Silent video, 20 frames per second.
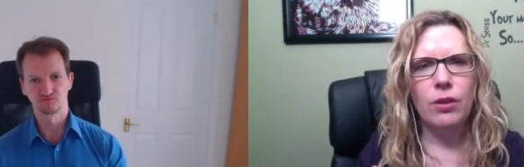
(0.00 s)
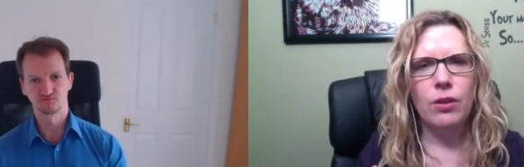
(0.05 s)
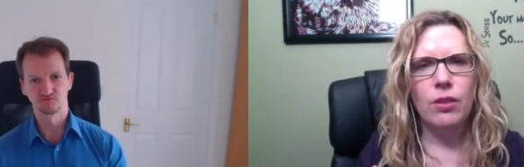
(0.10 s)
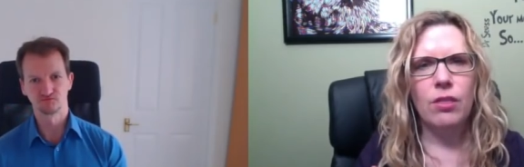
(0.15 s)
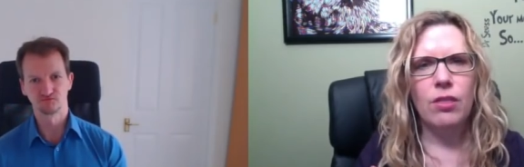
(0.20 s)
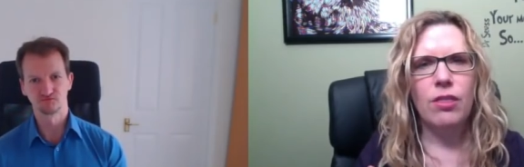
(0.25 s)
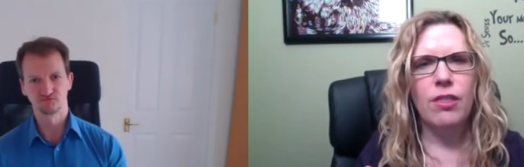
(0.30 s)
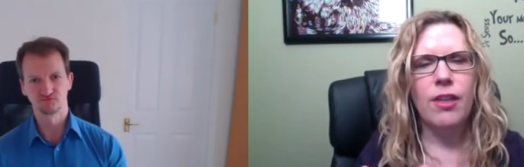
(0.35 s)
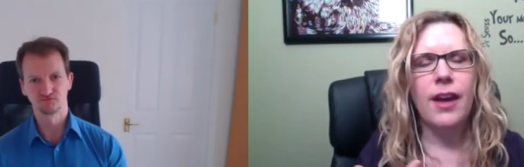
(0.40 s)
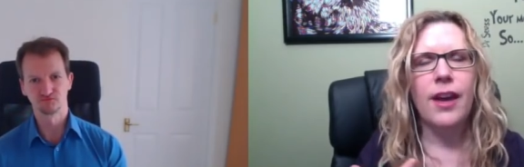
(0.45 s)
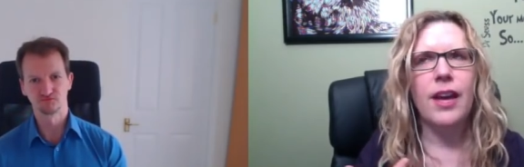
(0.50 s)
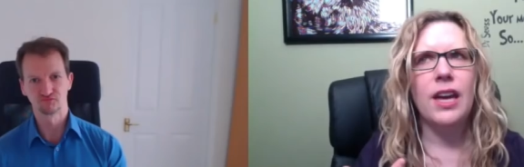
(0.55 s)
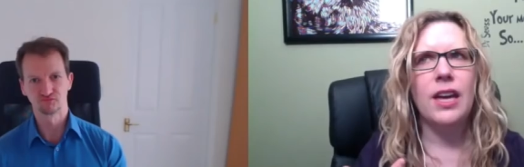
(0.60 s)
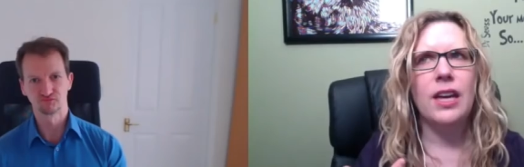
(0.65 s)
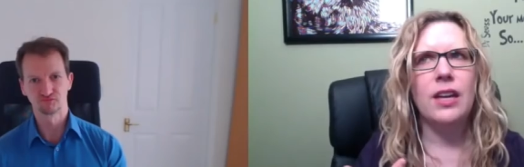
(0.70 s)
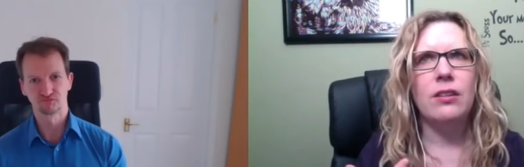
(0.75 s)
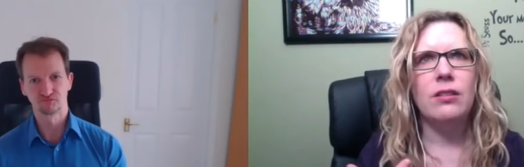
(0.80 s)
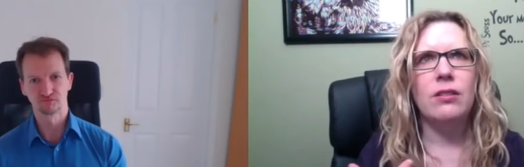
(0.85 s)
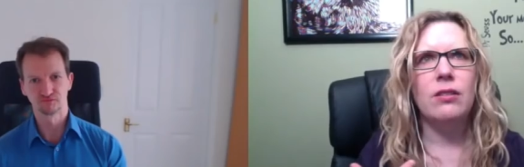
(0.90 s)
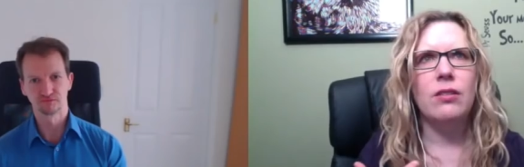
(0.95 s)

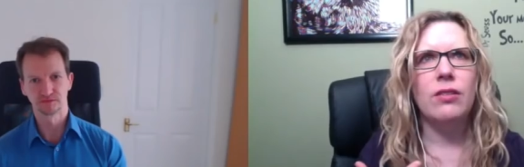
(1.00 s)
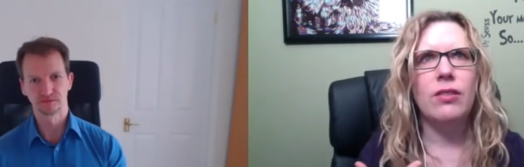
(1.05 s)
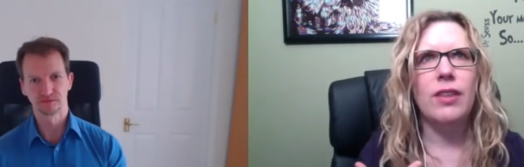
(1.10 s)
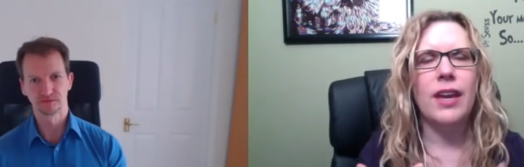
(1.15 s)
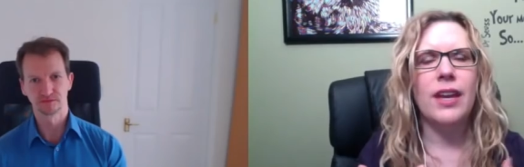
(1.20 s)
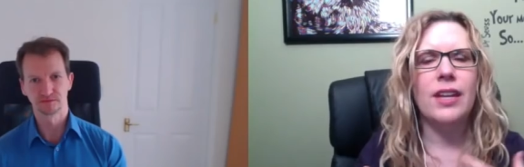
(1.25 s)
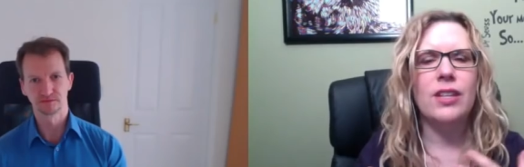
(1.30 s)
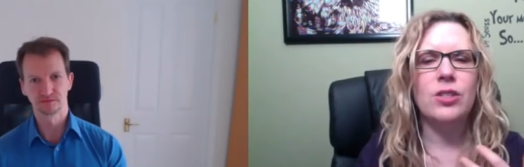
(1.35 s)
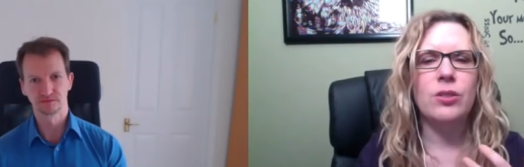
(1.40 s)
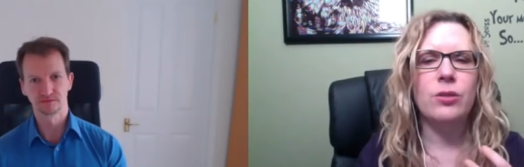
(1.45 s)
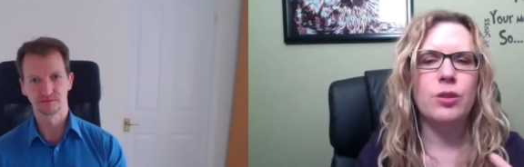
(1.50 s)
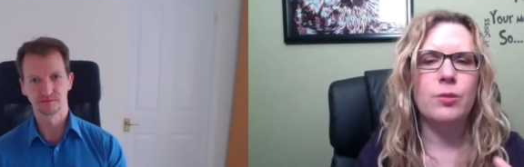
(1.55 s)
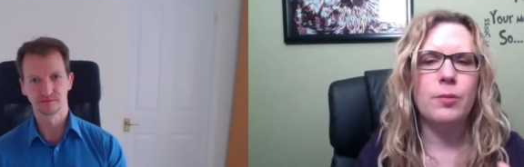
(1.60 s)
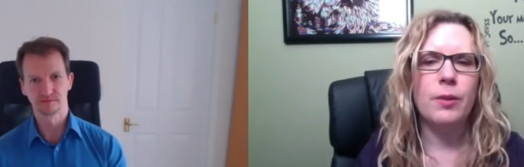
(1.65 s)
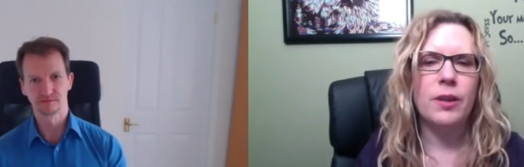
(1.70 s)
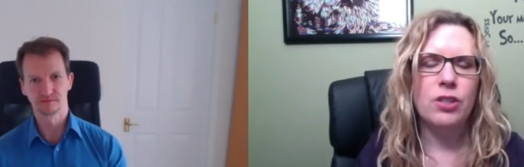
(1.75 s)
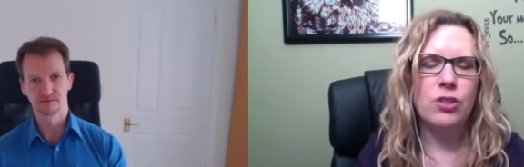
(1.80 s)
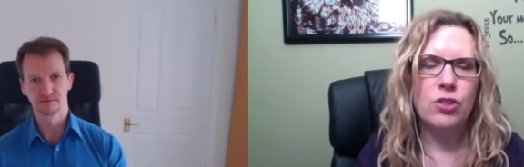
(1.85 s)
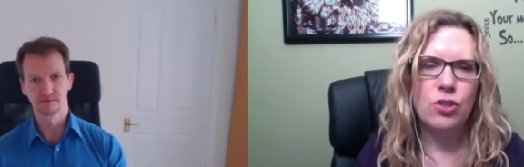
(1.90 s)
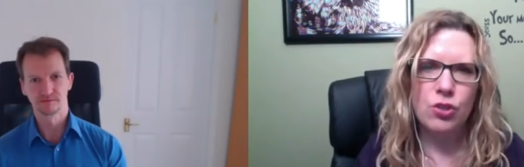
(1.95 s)
Speaker 1: then they get to
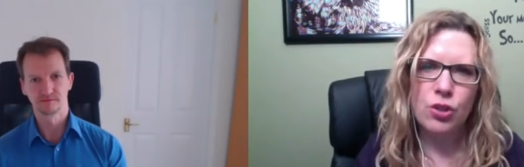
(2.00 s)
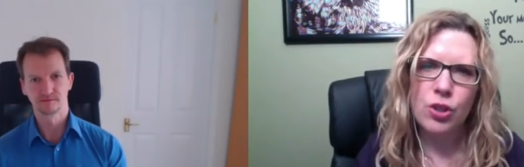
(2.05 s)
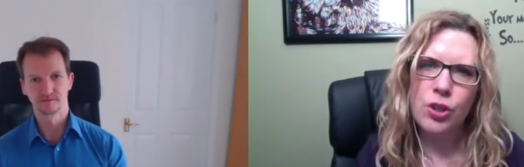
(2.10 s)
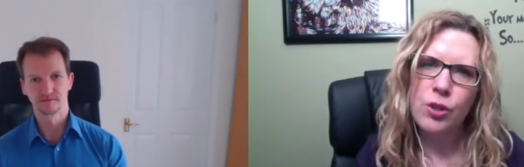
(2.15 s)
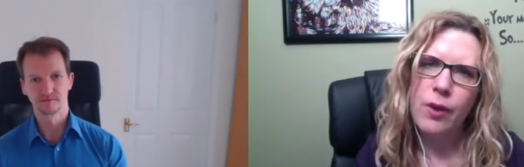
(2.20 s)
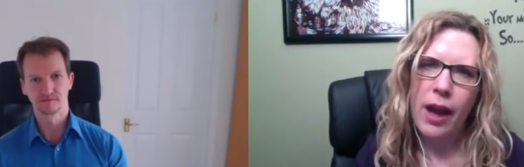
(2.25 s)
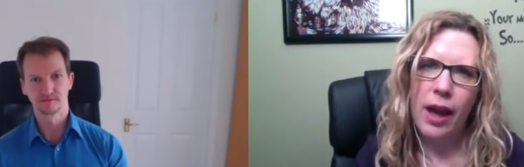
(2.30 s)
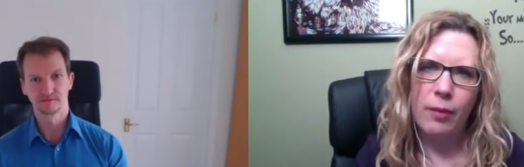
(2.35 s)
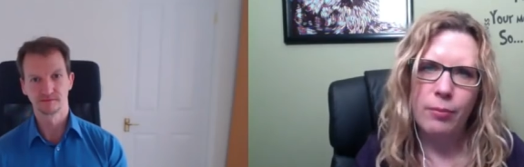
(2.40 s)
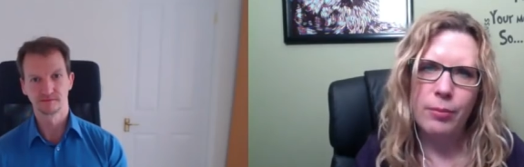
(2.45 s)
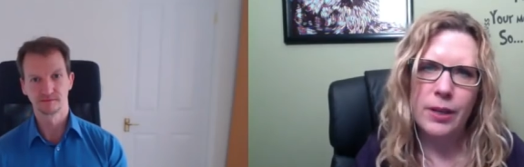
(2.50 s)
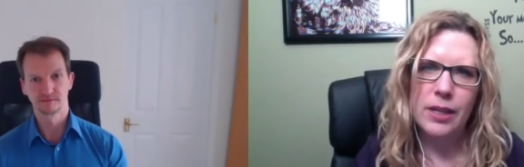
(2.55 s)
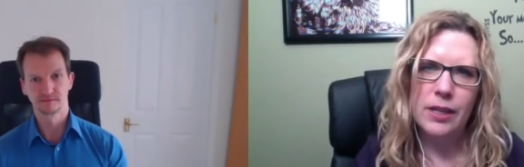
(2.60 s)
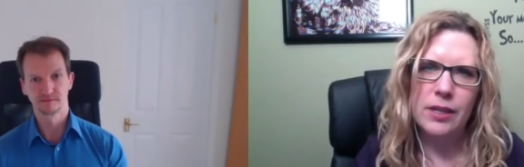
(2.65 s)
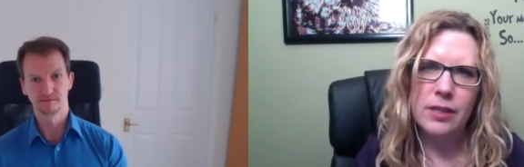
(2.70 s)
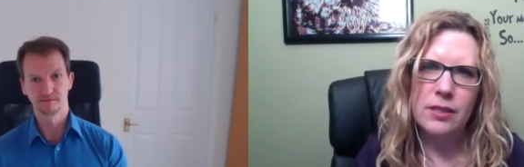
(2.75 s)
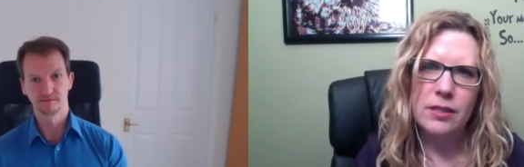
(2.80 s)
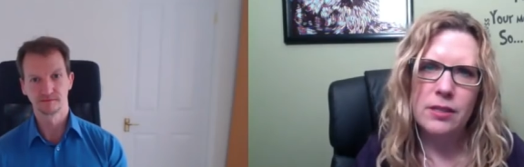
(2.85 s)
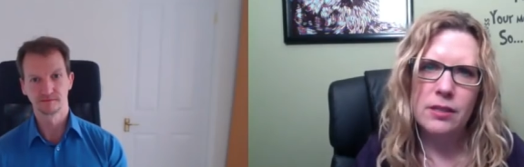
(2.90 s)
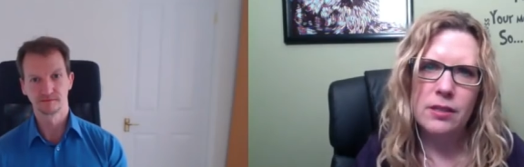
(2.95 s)
experience true
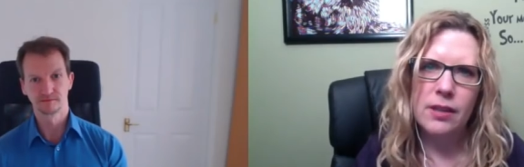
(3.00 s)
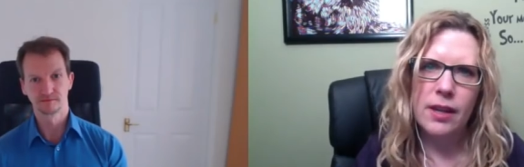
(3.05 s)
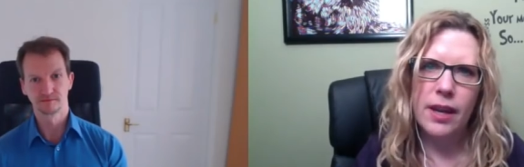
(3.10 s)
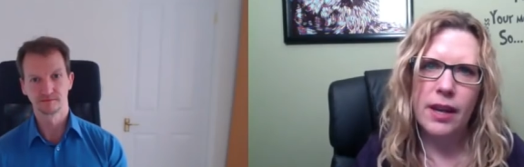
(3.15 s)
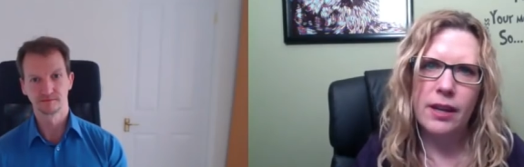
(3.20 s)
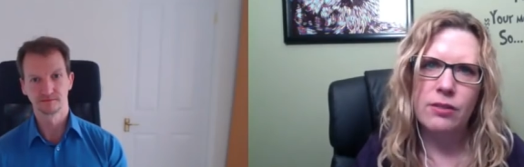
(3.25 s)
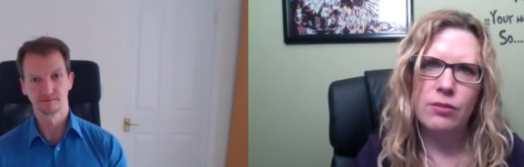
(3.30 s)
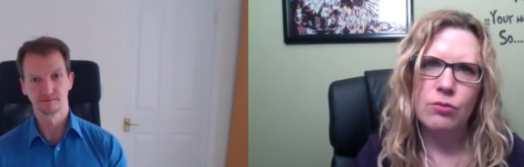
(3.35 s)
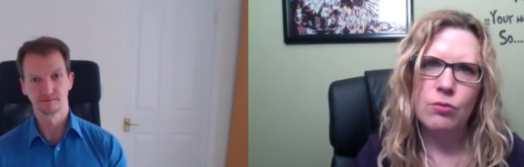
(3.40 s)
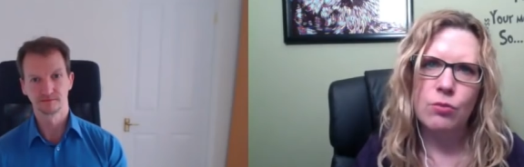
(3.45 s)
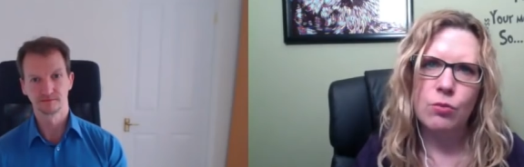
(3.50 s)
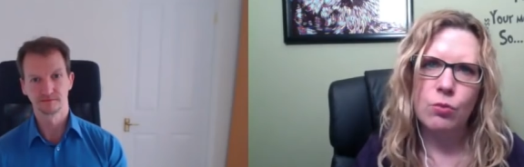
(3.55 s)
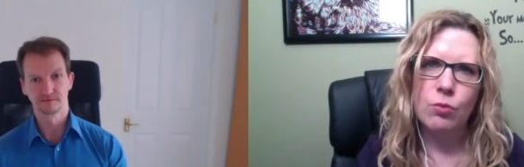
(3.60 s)
happiness. And